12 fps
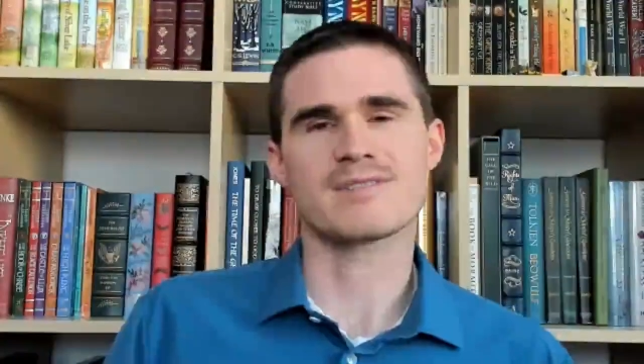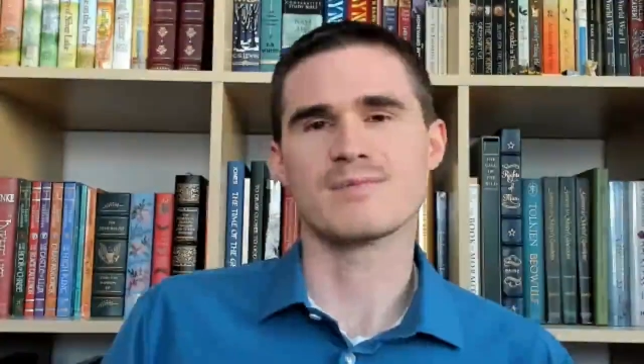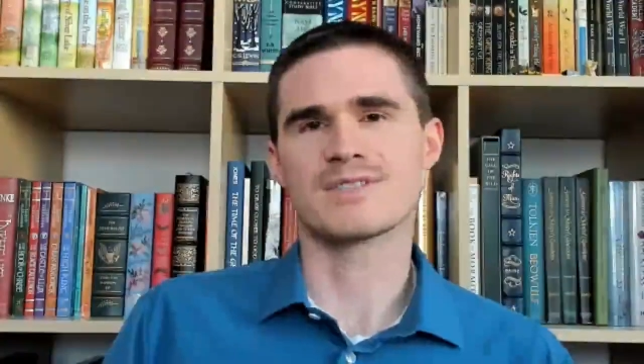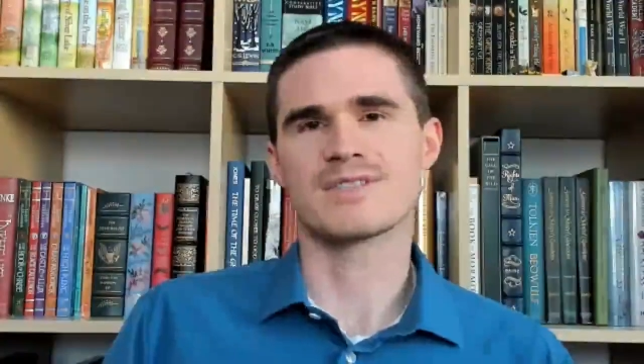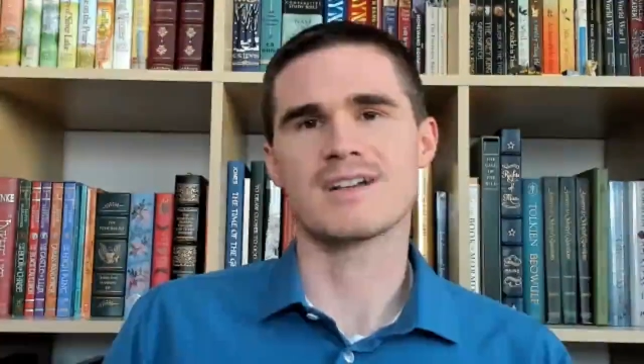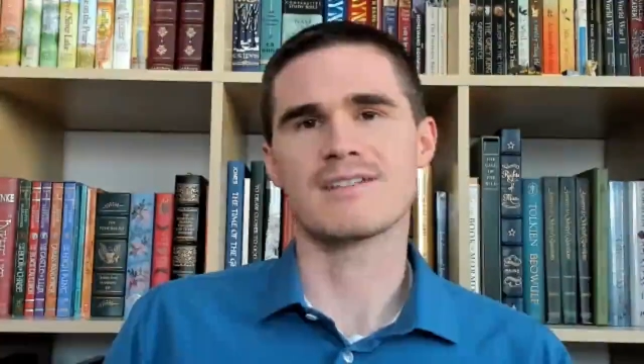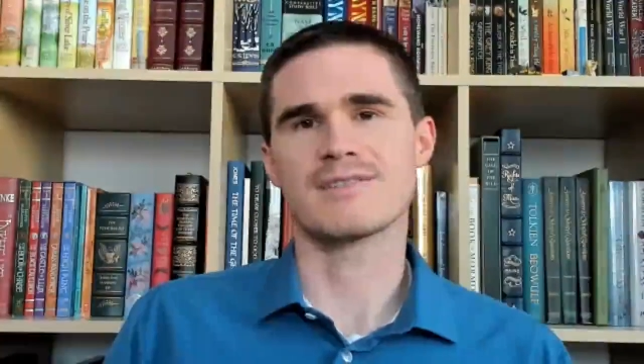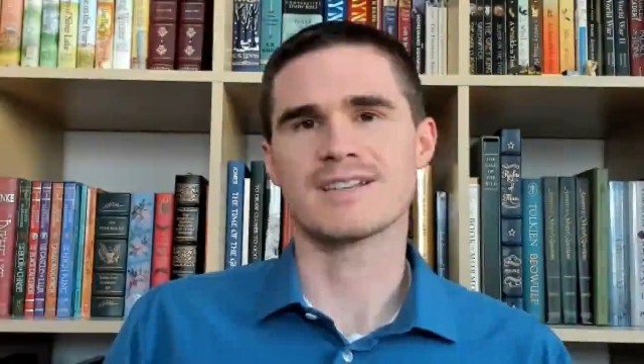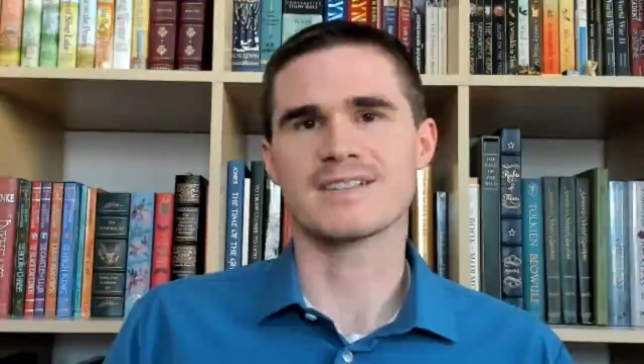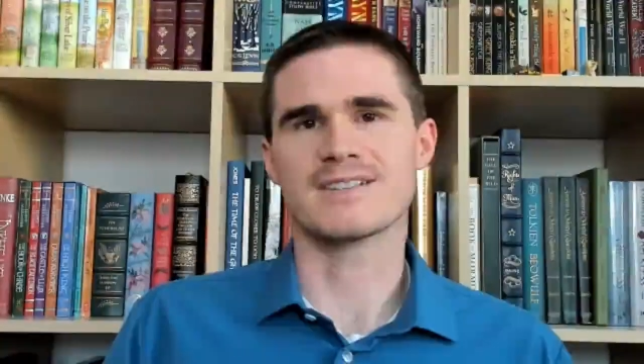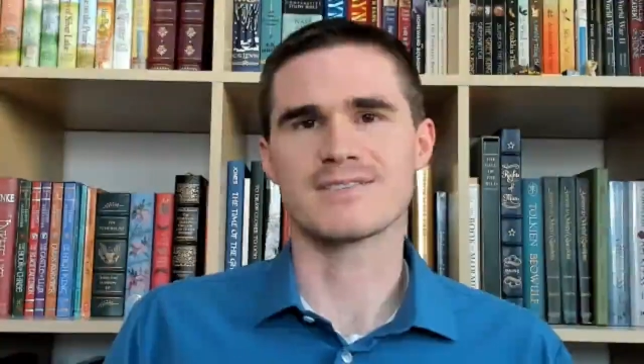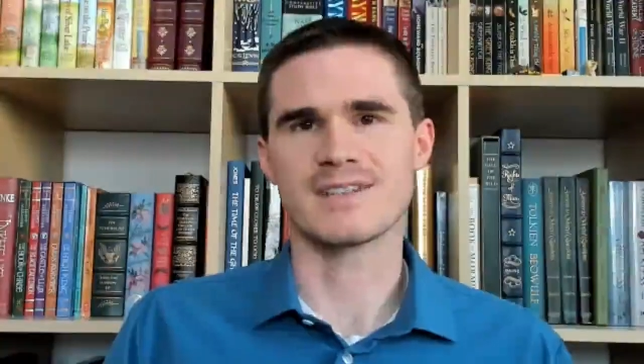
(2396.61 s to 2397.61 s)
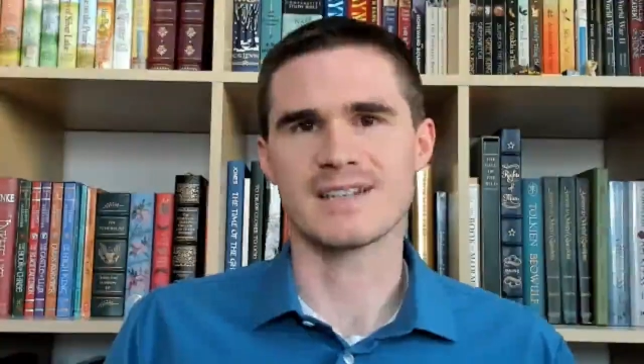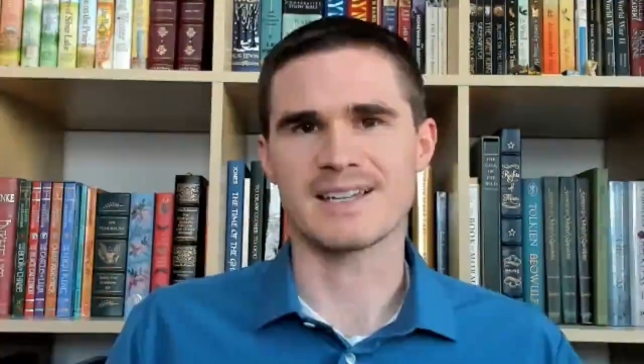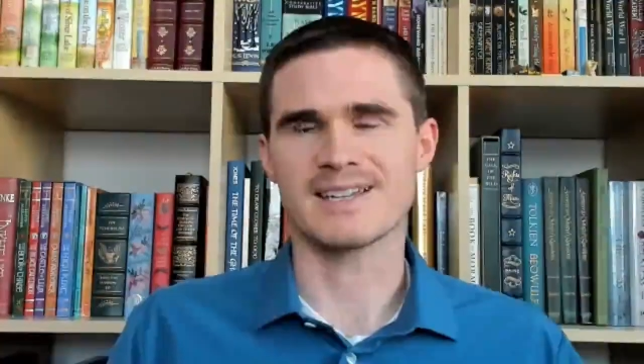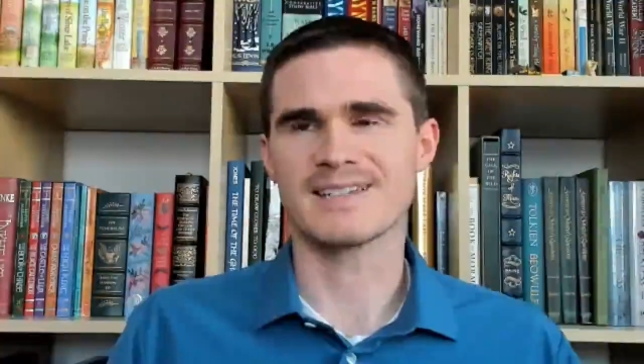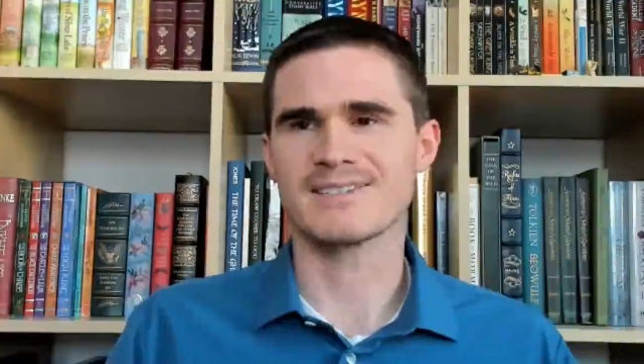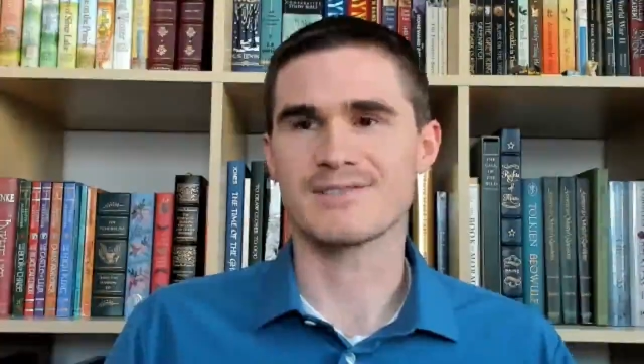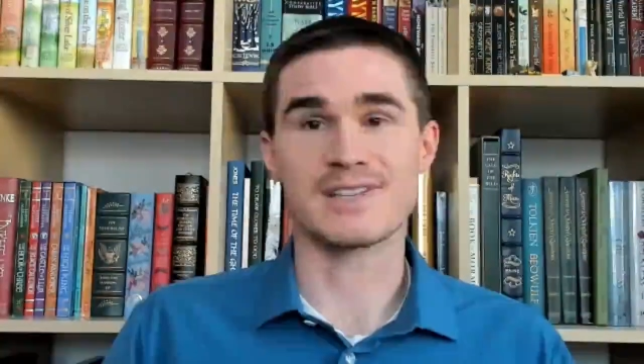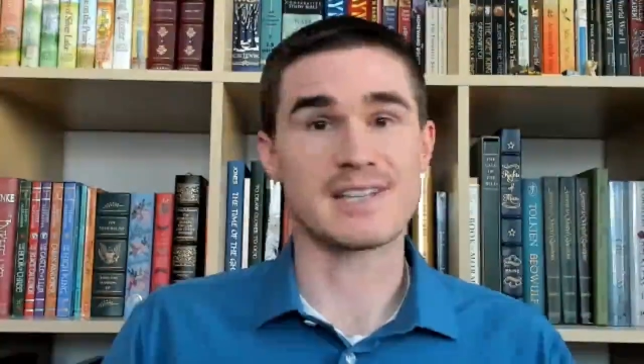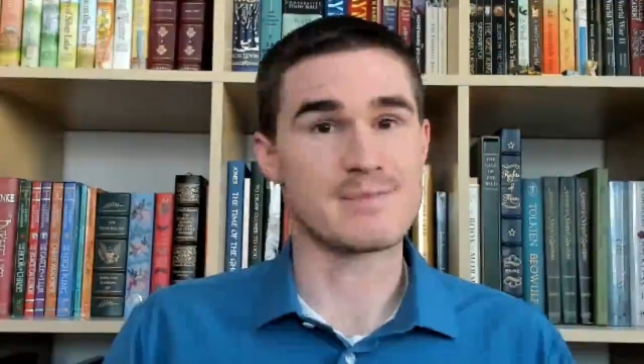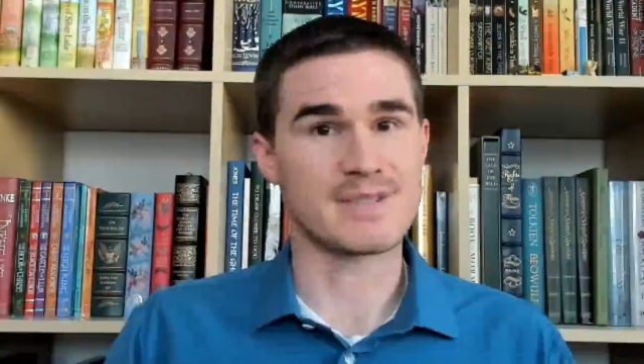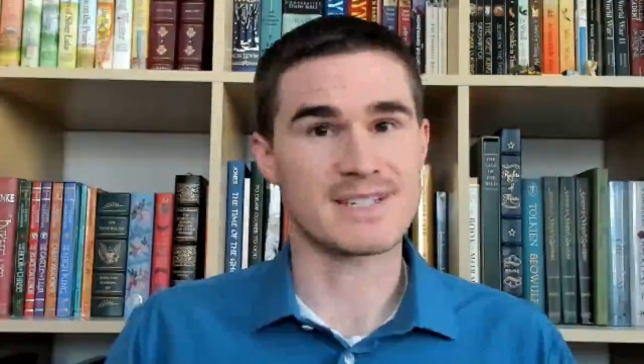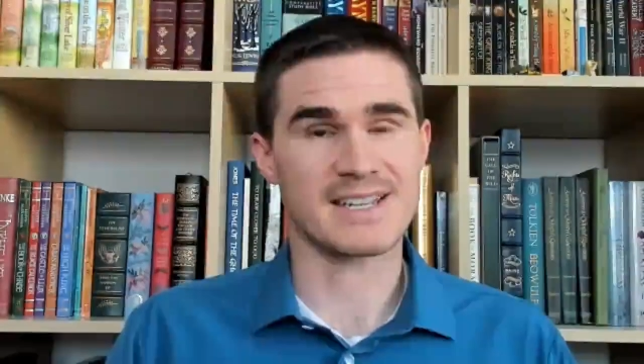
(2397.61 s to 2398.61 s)
Mustafa, he's really, really
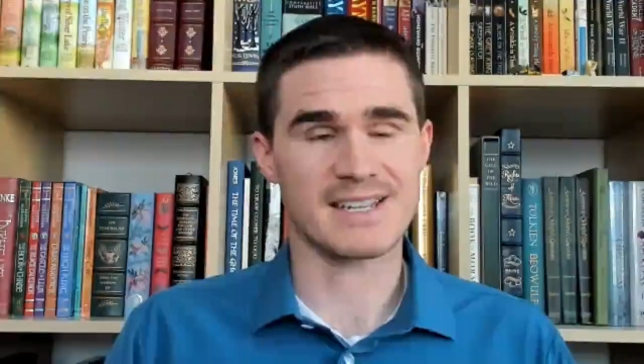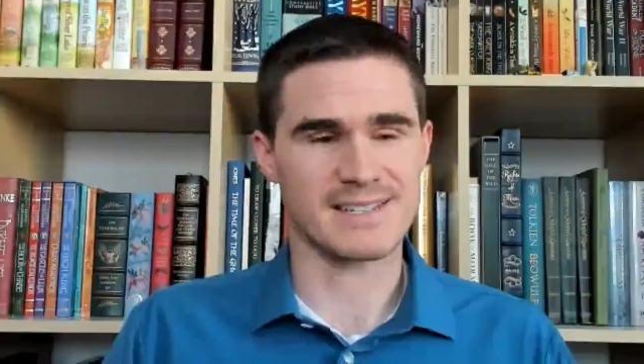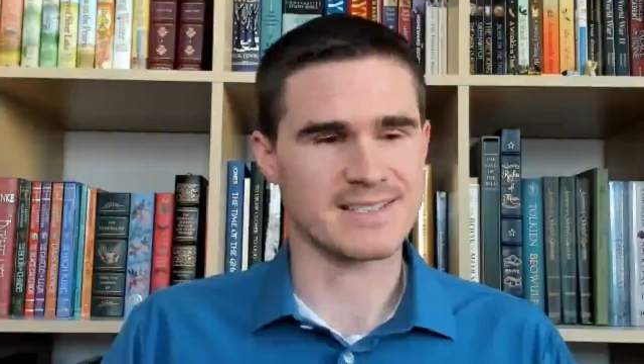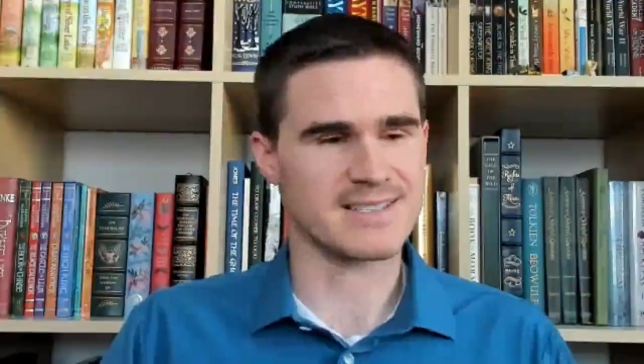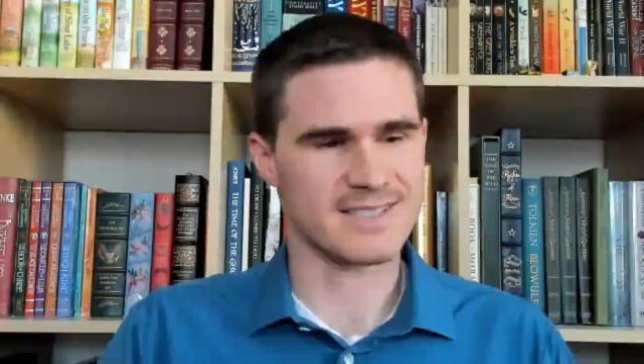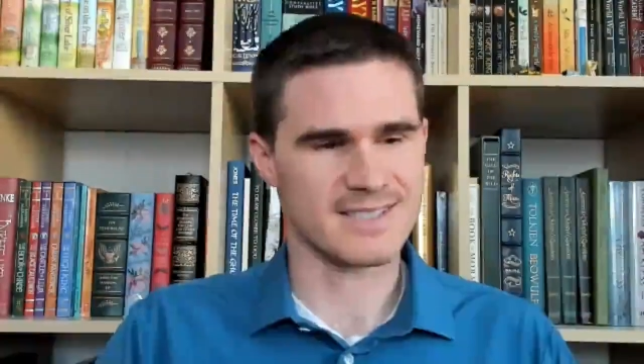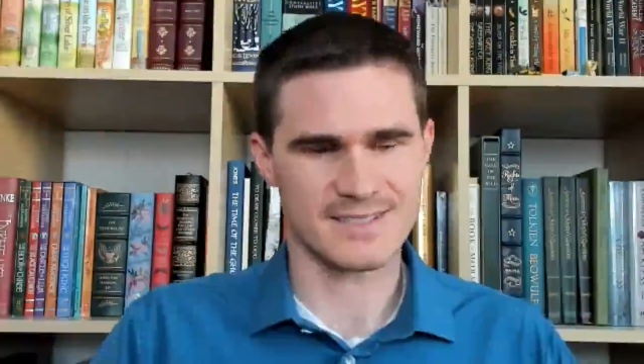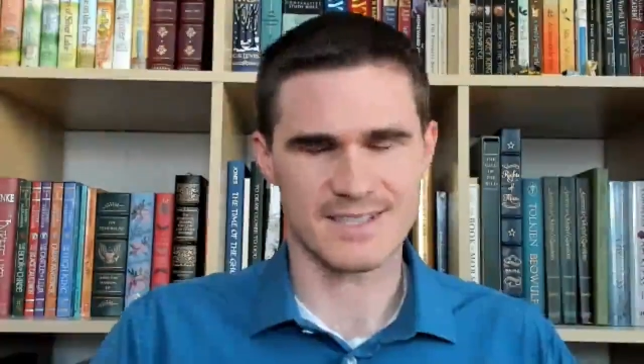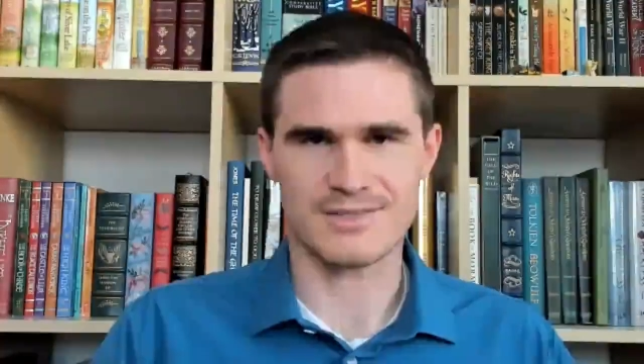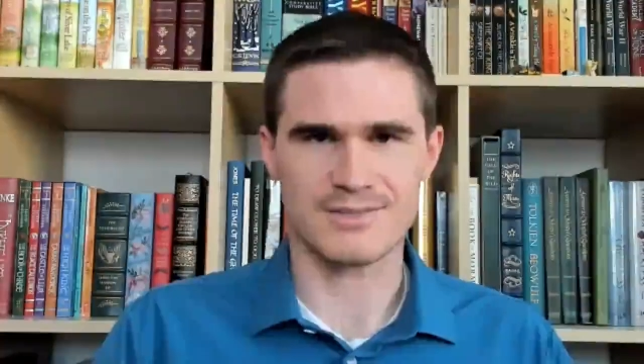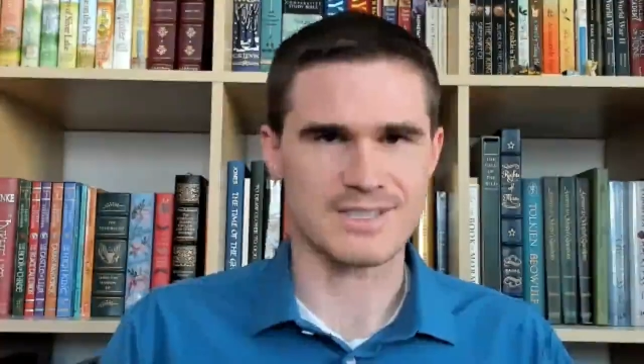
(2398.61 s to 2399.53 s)
meticulous. He sends us